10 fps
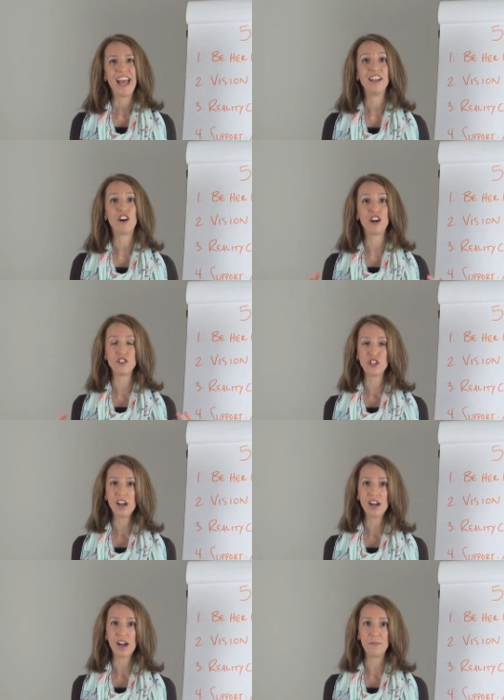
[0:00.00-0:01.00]
And our
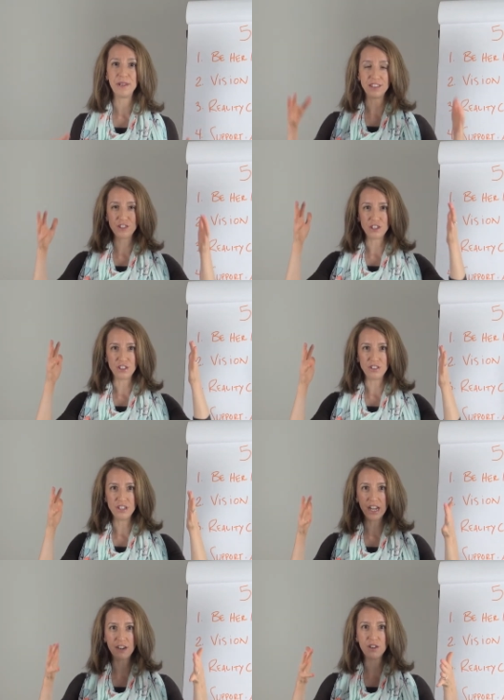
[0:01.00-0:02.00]
job is to
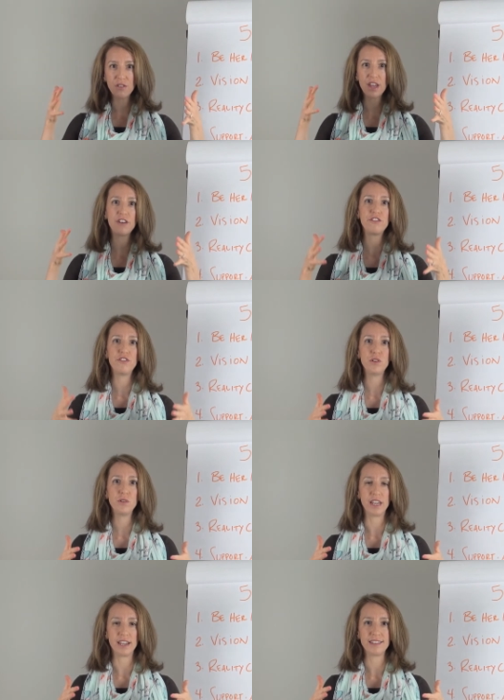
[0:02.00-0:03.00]
narrow that
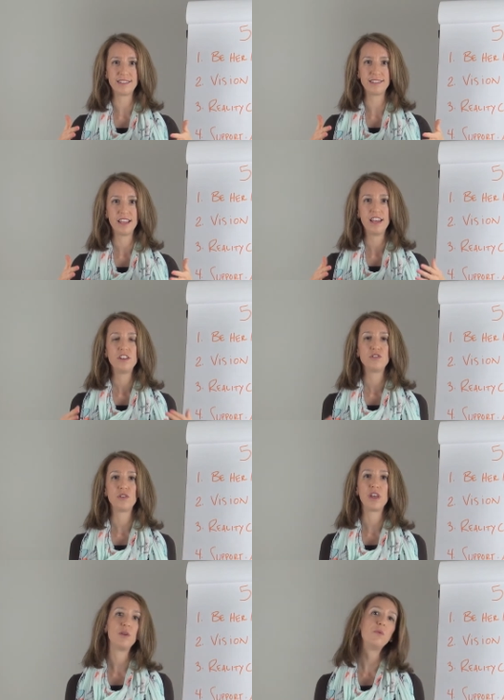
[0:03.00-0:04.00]
focus
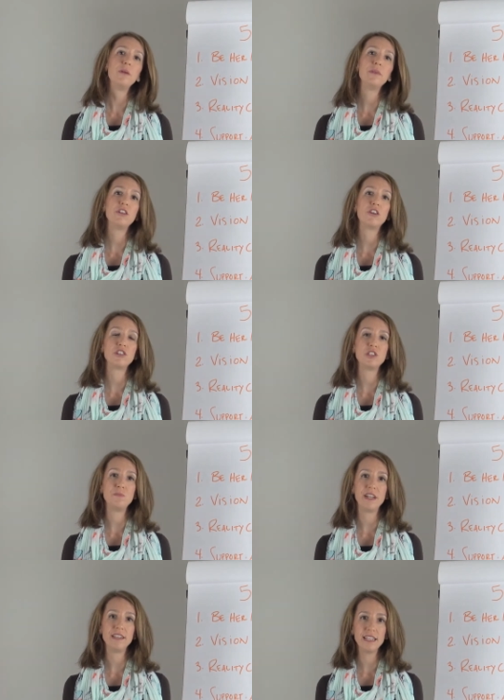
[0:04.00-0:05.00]
so that women are
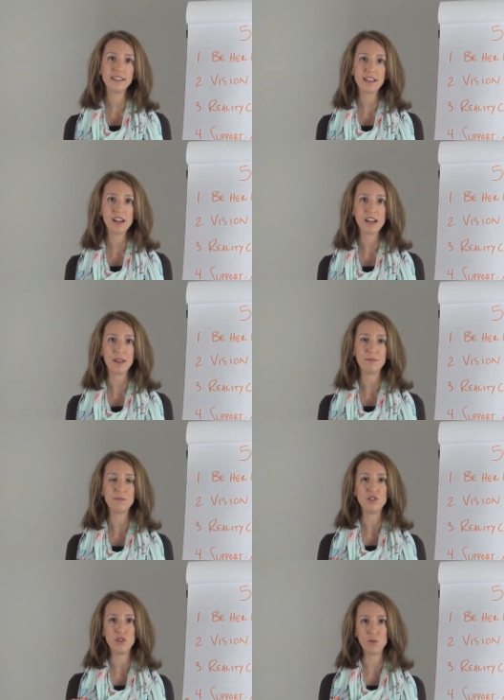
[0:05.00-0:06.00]
spending
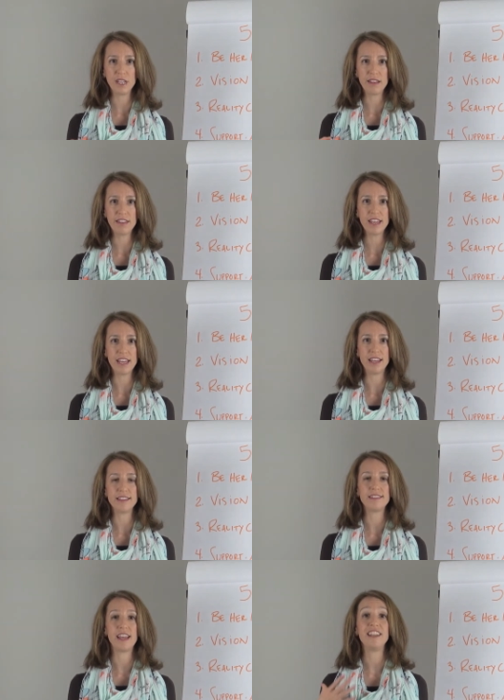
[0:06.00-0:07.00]
time doing
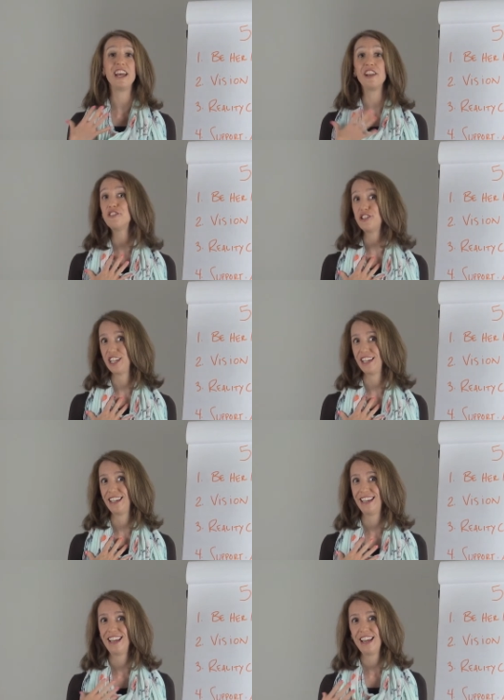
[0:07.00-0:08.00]
things and energy,
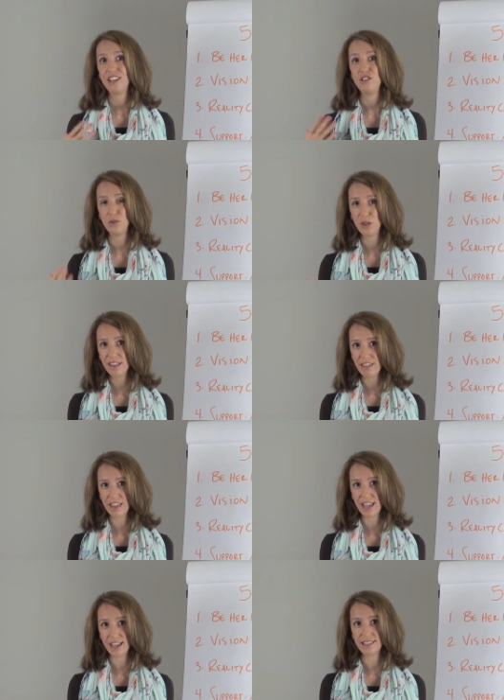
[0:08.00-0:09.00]
doing
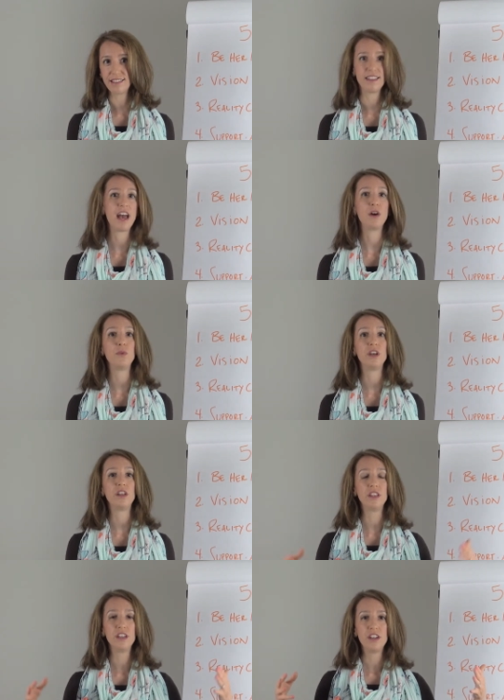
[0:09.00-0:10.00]
things that
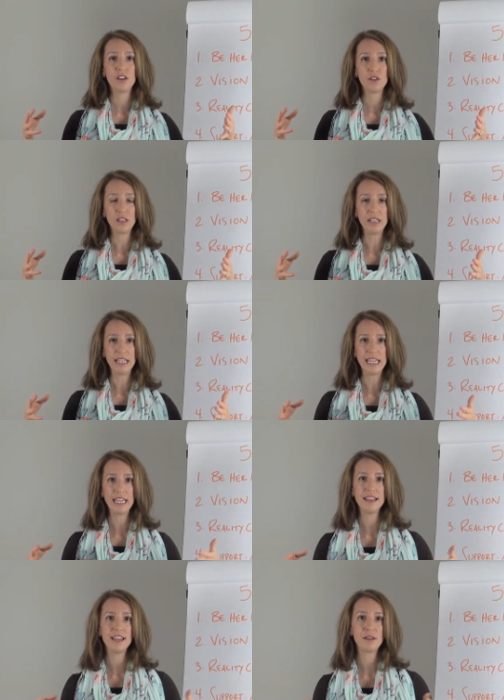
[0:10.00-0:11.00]
will
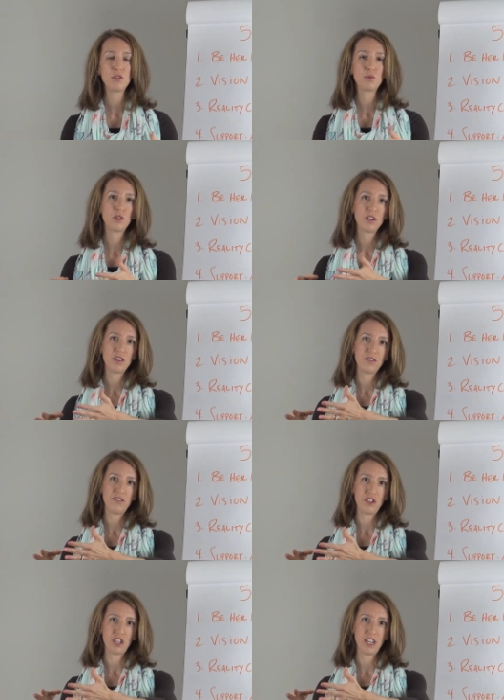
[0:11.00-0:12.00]
lead them toward their
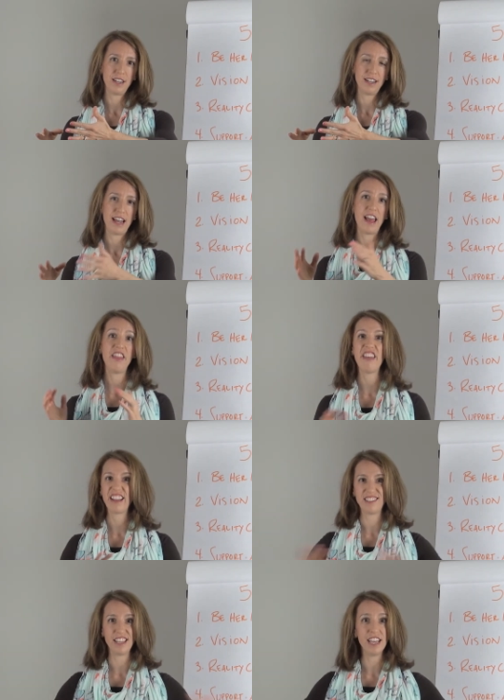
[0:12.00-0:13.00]
vision. And
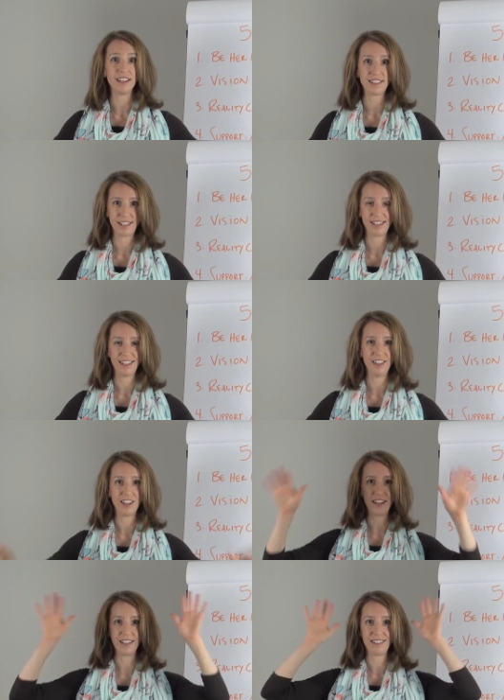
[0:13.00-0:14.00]
that's it. You
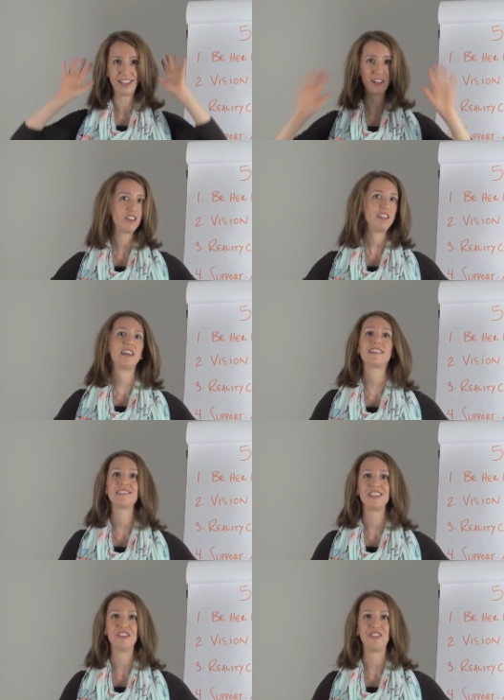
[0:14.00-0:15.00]
got to clear the
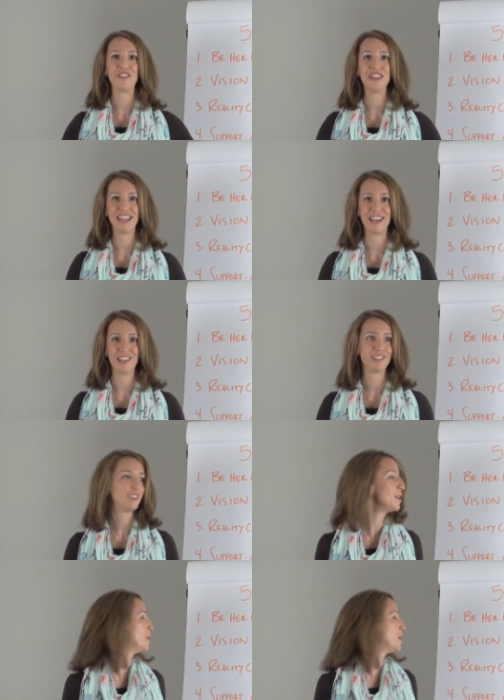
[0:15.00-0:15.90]
decks of everything else.